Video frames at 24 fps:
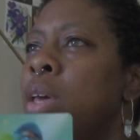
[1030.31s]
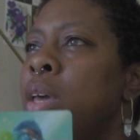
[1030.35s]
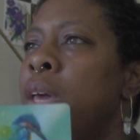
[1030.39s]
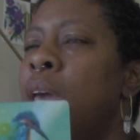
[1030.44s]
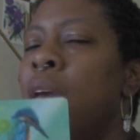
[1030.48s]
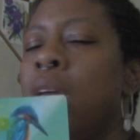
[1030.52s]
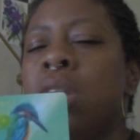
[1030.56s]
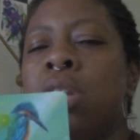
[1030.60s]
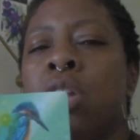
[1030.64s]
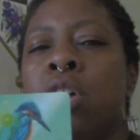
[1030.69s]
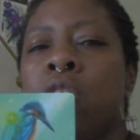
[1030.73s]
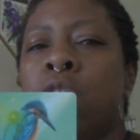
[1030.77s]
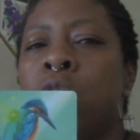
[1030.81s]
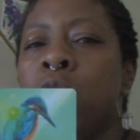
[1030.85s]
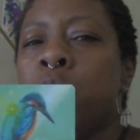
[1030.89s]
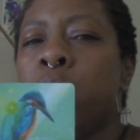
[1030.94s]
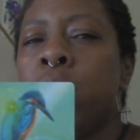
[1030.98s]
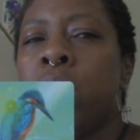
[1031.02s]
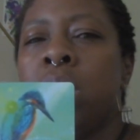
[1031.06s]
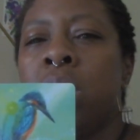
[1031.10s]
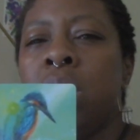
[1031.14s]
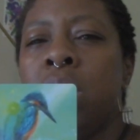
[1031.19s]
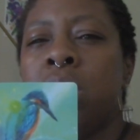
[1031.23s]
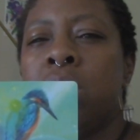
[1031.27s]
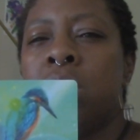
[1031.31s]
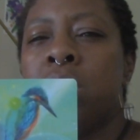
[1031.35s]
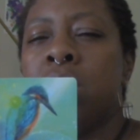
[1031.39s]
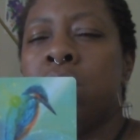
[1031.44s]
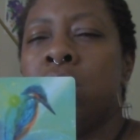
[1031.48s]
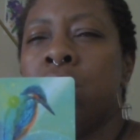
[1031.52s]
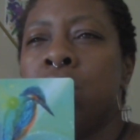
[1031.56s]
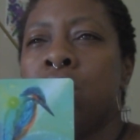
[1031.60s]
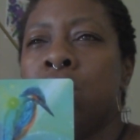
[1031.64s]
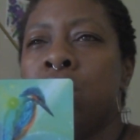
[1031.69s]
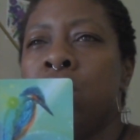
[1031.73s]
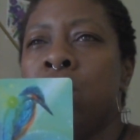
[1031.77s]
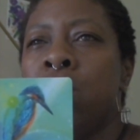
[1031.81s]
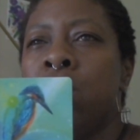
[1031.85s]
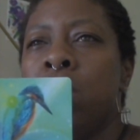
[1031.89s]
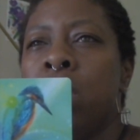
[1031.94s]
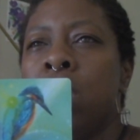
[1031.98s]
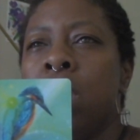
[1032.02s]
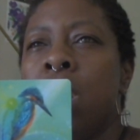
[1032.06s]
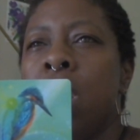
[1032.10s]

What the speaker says: It knows what it needs to do.